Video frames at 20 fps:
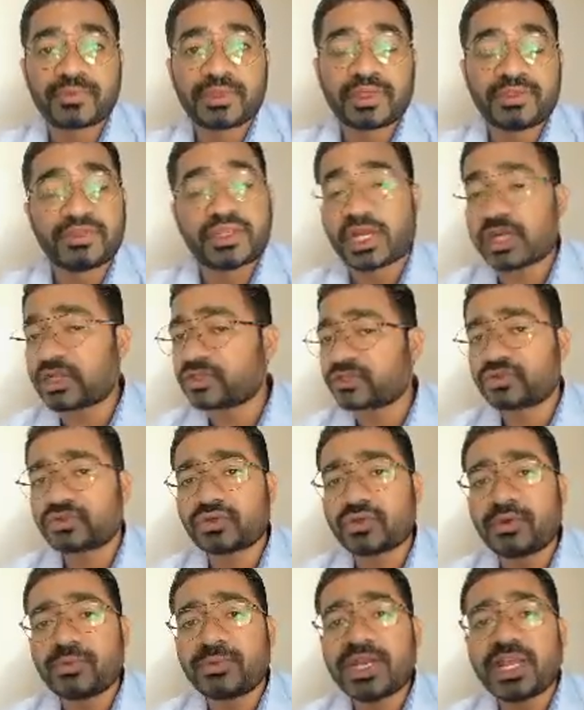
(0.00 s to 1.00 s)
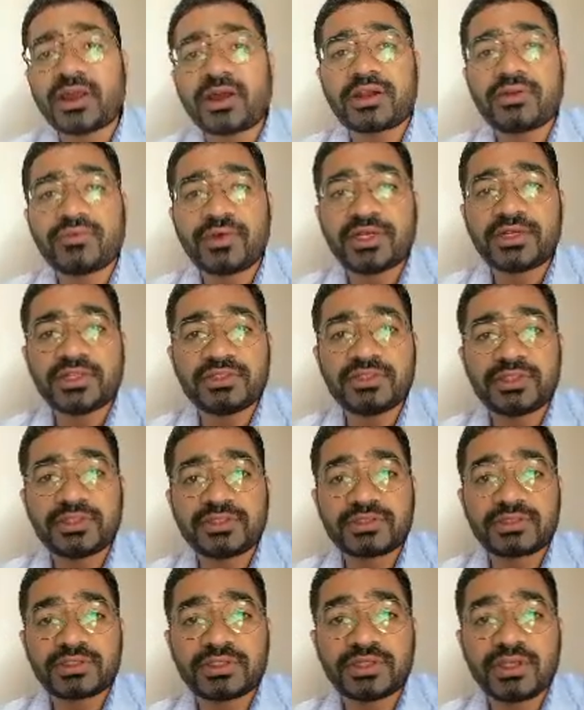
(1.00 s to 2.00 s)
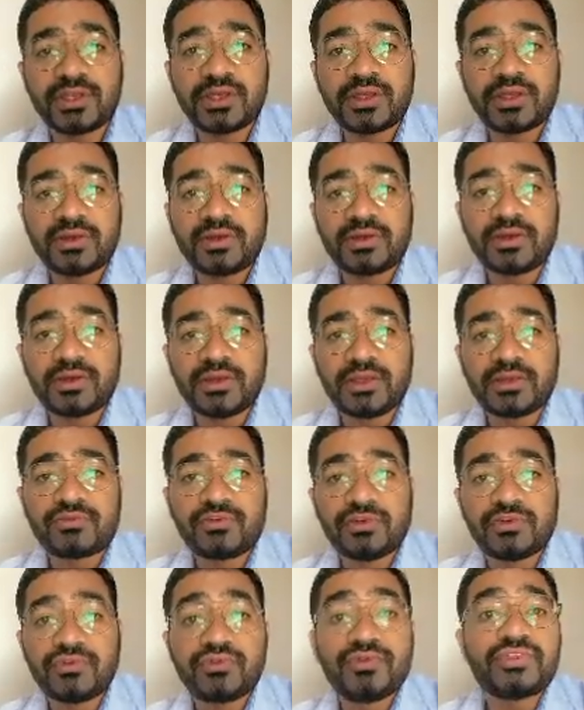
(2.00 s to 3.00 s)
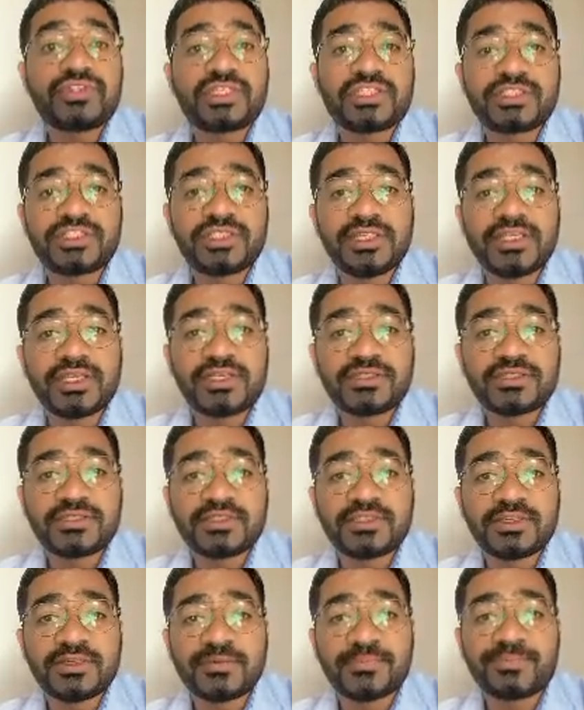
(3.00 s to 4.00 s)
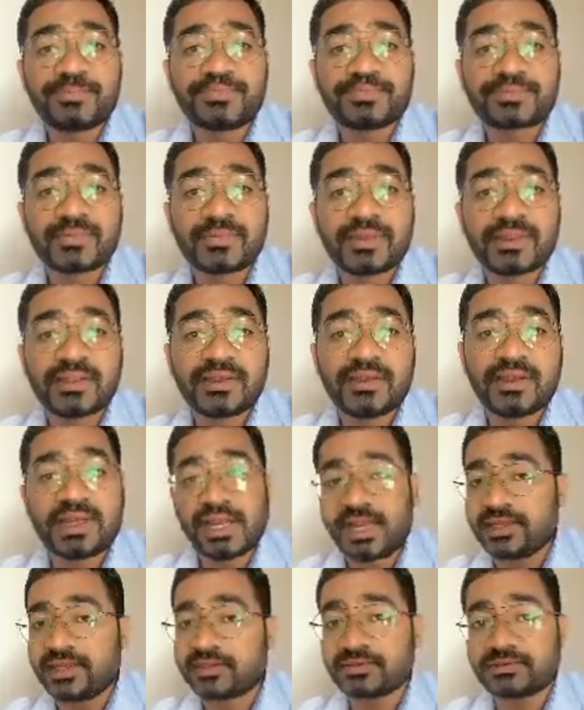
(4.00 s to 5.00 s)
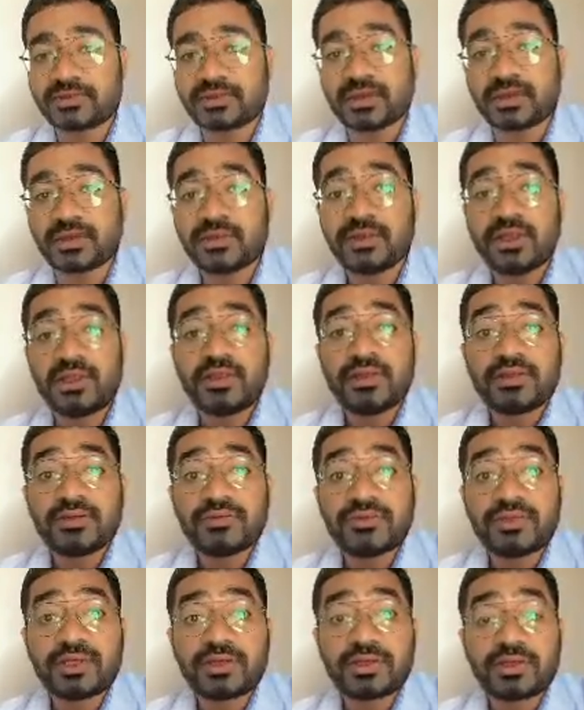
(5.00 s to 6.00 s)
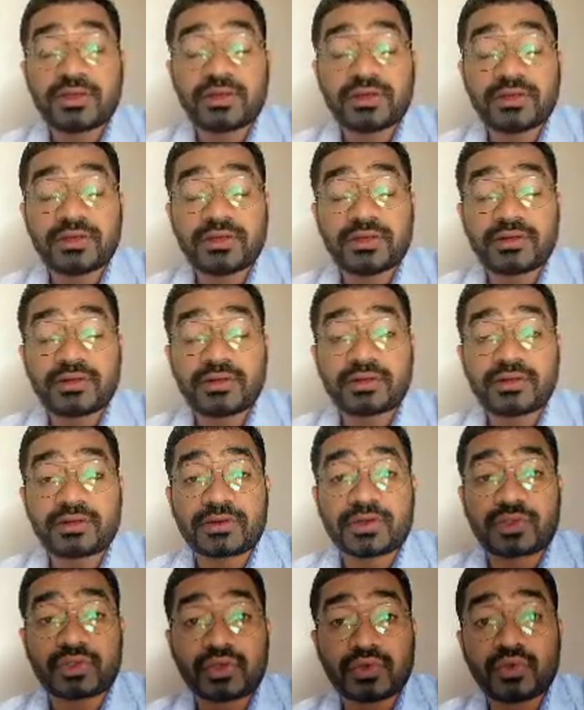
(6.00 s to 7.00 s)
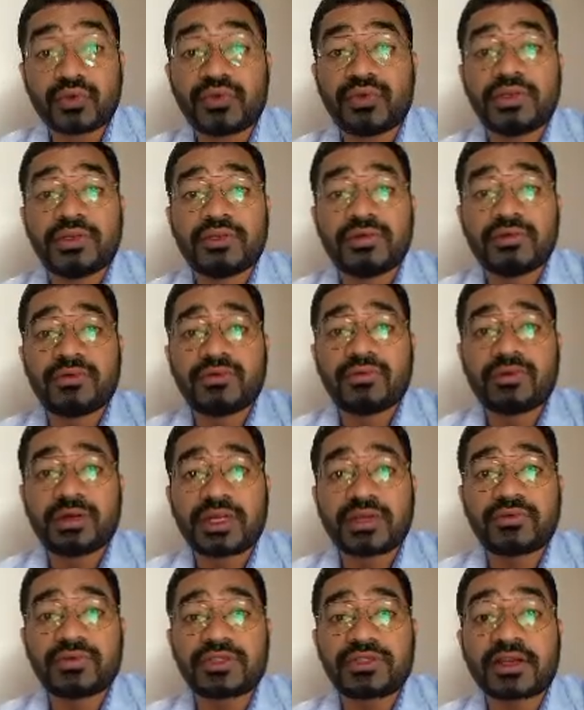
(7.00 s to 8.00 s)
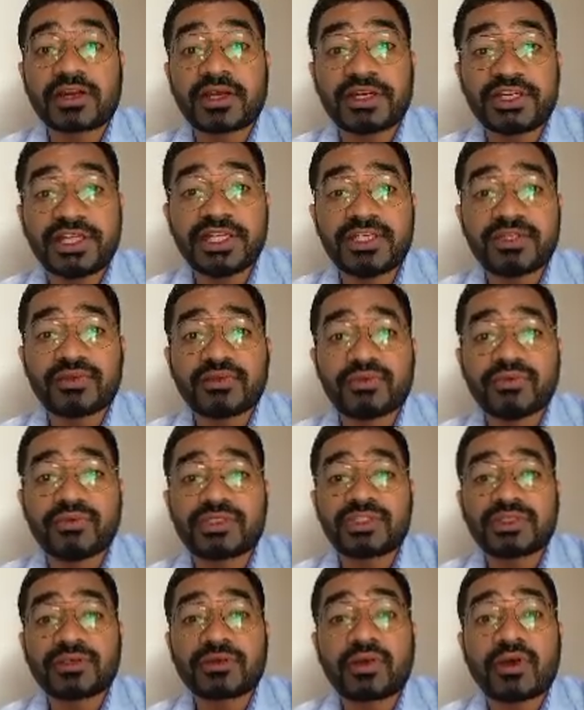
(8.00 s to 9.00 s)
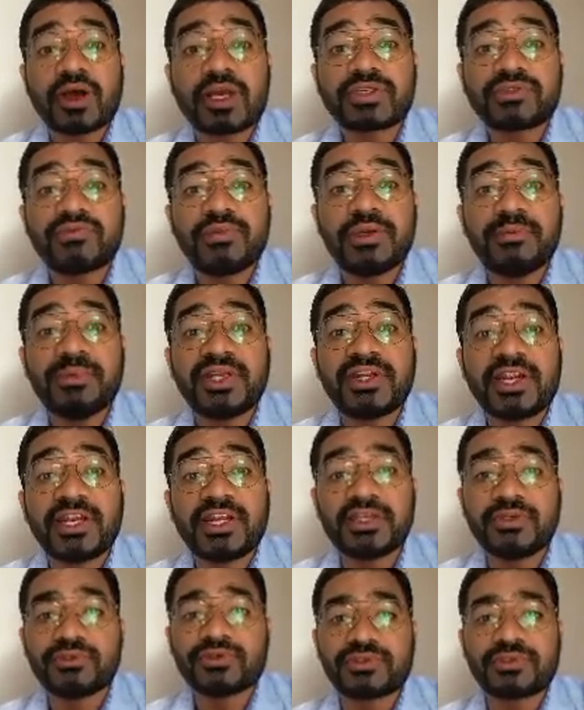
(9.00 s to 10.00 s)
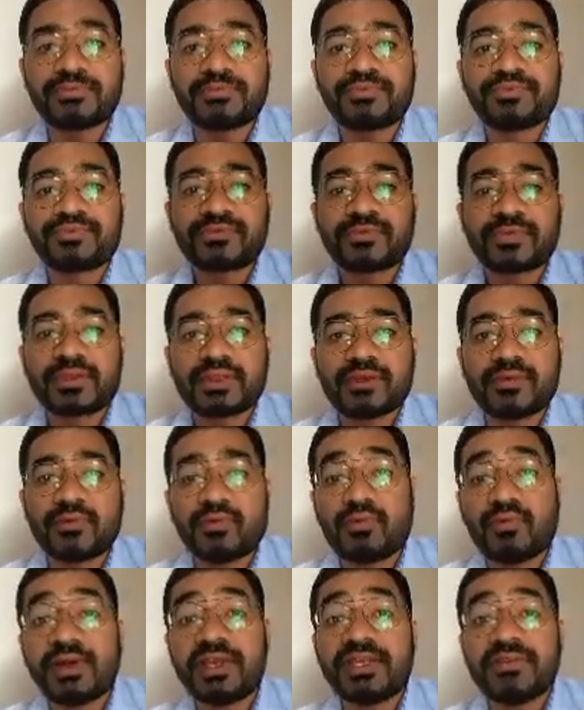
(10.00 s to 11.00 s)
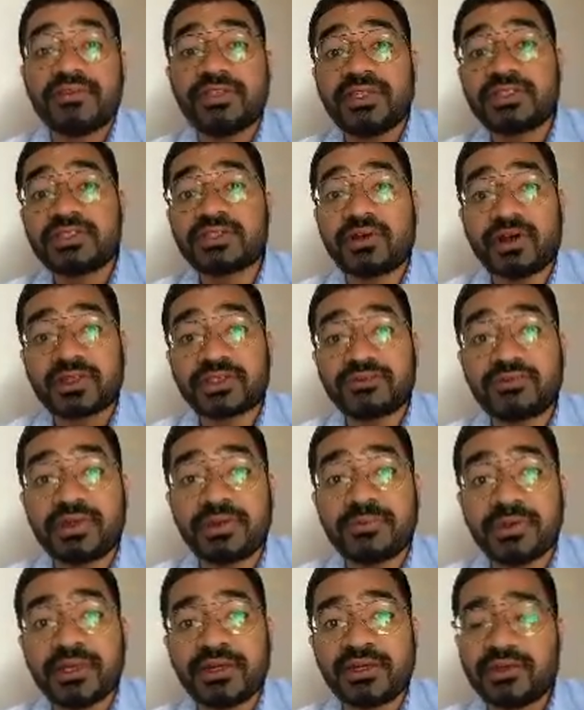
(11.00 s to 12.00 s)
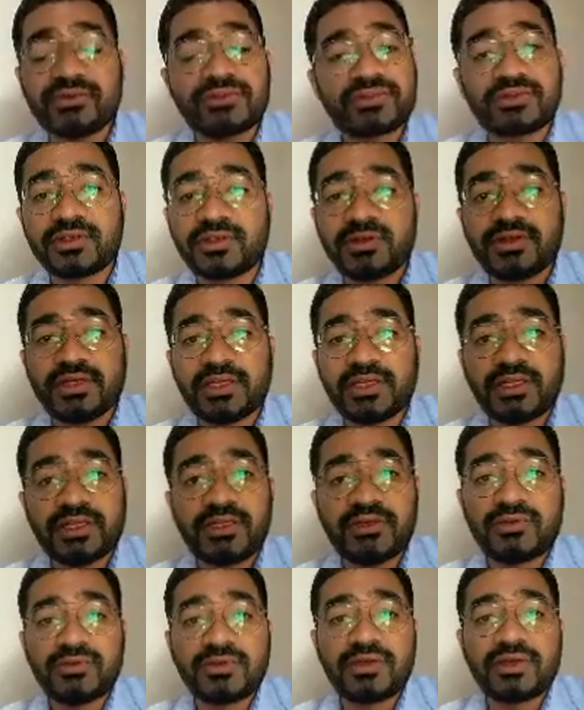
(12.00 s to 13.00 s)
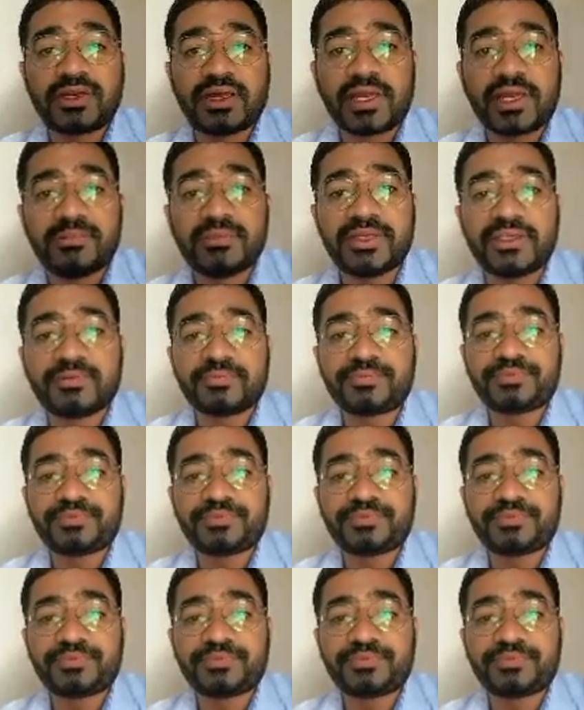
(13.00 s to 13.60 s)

There are so many advantages if you use the CNC, like the tool, whatever the cutting tools cost will be reduced. Why this cost will be reduced? You will, I mean,